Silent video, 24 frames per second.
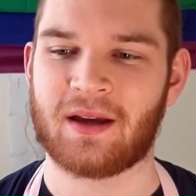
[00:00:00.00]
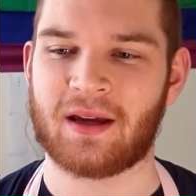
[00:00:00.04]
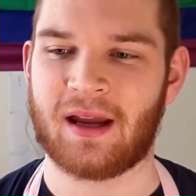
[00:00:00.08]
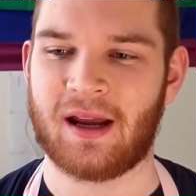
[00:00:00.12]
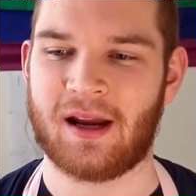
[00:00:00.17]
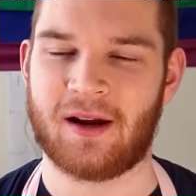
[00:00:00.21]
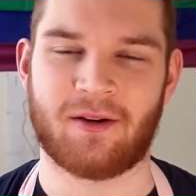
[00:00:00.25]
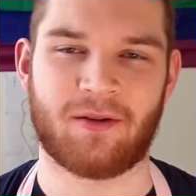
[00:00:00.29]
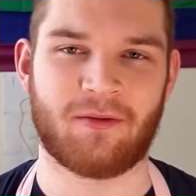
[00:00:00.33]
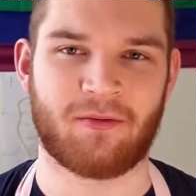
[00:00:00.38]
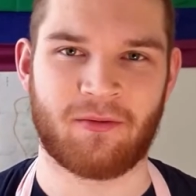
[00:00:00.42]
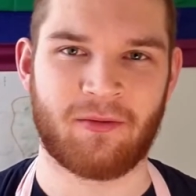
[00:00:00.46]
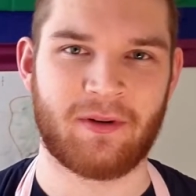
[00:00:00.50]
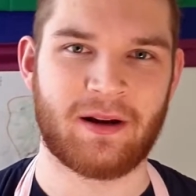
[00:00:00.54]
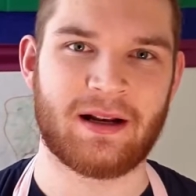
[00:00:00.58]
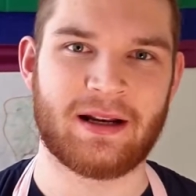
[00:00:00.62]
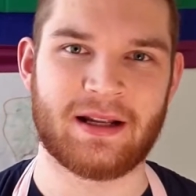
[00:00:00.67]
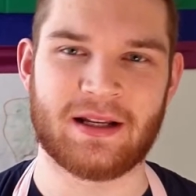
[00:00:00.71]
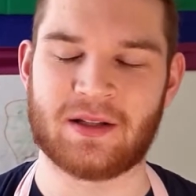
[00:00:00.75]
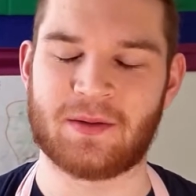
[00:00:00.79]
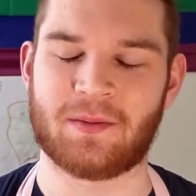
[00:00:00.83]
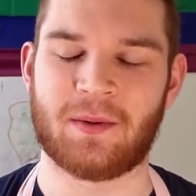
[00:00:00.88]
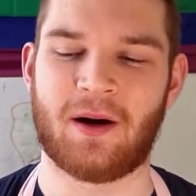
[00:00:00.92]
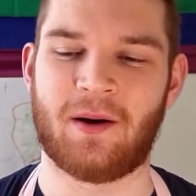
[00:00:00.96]
It
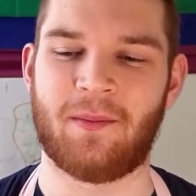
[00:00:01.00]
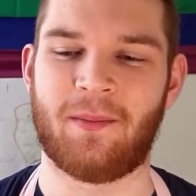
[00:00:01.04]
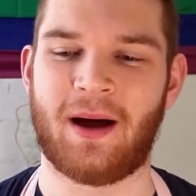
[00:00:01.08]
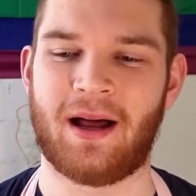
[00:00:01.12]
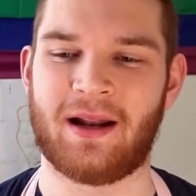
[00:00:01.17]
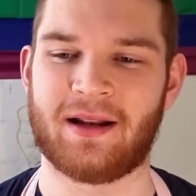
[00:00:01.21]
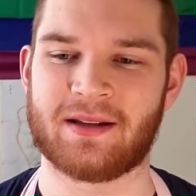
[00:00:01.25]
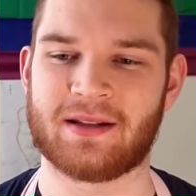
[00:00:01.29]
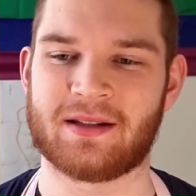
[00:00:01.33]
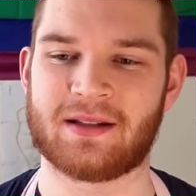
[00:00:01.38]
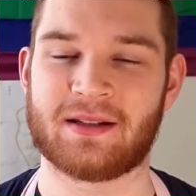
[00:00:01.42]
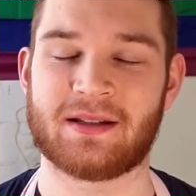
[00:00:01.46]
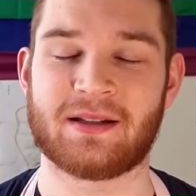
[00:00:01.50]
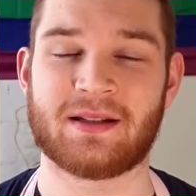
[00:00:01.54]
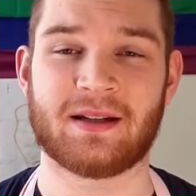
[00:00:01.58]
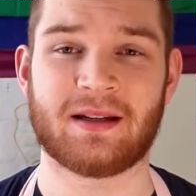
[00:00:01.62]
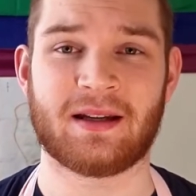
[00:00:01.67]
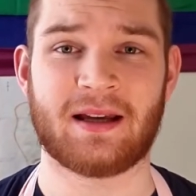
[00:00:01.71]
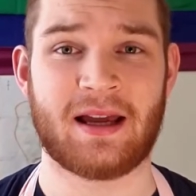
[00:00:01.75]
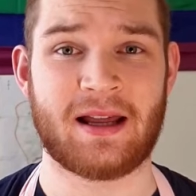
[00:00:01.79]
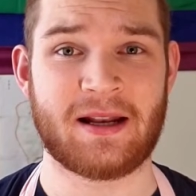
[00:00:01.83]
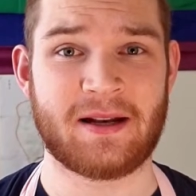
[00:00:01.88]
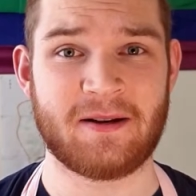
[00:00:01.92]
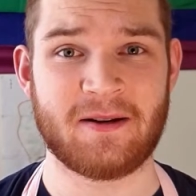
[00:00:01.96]
really is well balanced,
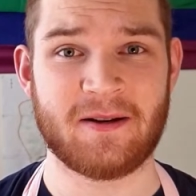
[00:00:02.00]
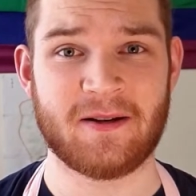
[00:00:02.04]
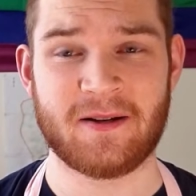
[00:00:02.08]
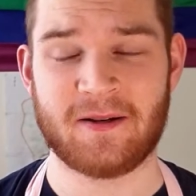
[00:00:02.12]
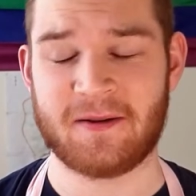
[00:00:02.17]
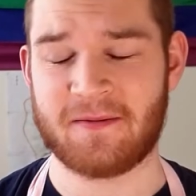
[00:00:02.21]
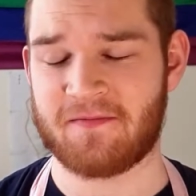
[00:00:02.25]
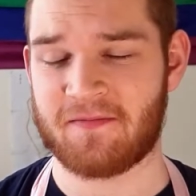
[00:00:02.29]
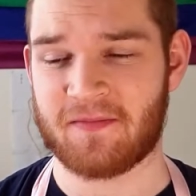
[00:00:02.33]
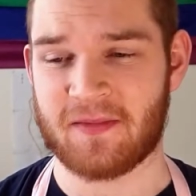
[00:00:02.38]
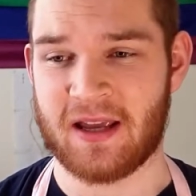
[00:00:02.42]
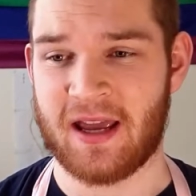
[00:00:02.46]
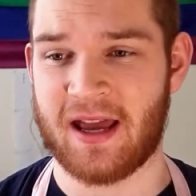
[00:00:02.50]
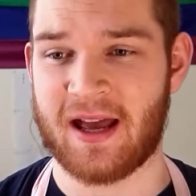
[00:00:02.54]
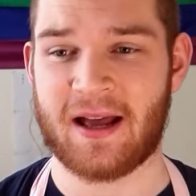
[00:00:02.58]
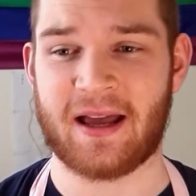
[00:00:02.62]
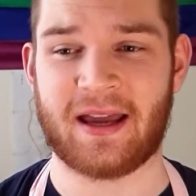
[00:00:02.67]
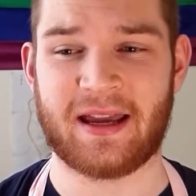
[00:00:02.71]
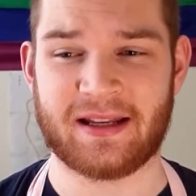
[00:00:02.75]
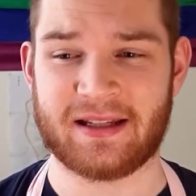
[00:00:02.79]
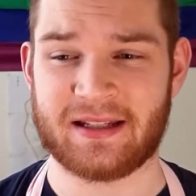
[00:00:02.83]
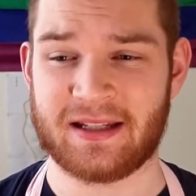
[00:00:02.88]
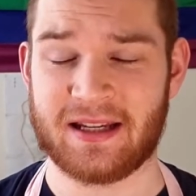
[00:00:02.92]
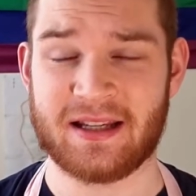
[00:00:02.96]
and yeah,
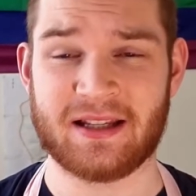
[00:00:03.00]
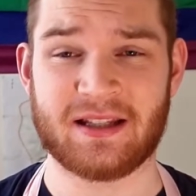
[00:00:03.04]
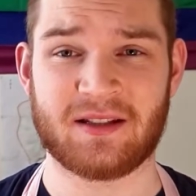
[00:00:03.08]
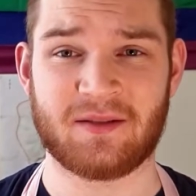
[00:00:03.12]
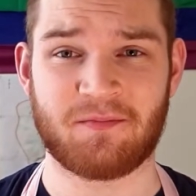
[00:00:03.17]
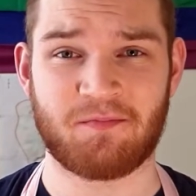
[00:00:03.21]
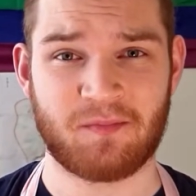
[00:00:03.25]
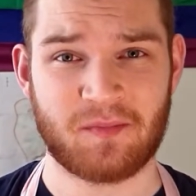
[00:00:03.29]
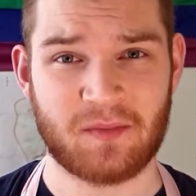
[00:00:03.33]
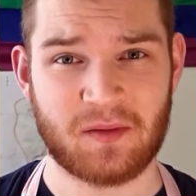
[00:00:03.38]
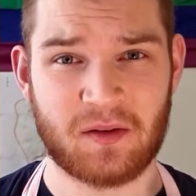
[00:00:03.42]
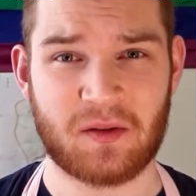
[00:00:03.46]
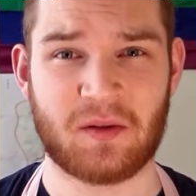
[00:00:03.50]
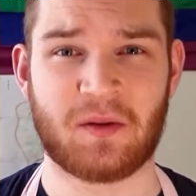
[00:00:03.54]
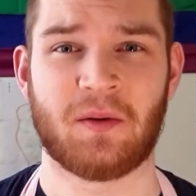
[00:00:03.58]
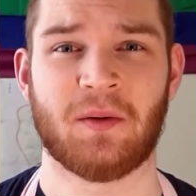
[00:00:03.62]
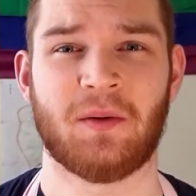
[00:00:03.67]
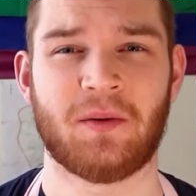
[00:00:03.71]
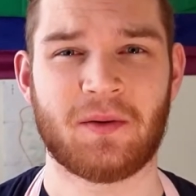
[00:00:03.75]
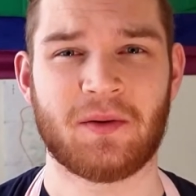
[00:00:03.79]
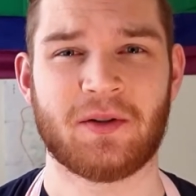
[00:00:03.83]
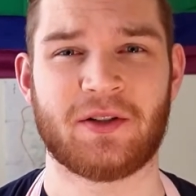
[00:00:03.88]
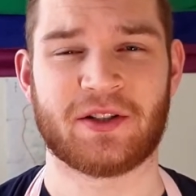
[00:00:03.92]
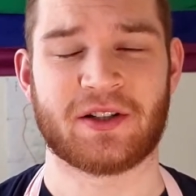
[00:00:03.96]
it is
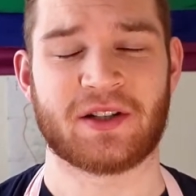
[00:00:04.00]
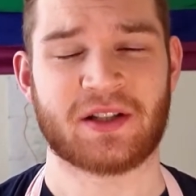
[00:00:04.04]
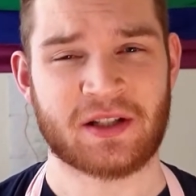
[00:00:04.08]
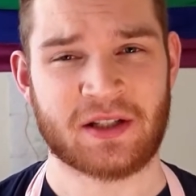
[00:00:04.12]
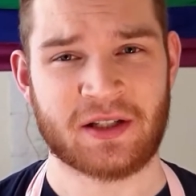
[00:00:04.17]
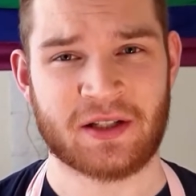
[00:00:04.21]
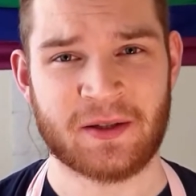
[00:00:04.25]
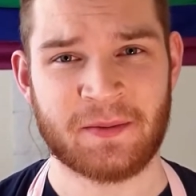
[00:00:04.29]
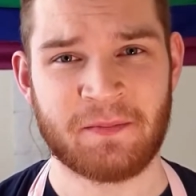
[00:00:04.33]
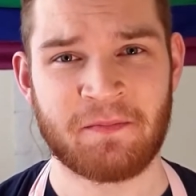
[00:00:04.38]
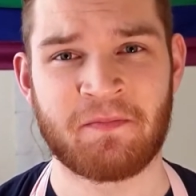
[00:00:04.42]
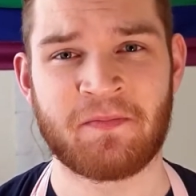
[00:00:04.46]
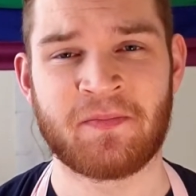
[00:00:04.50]
gorgeous.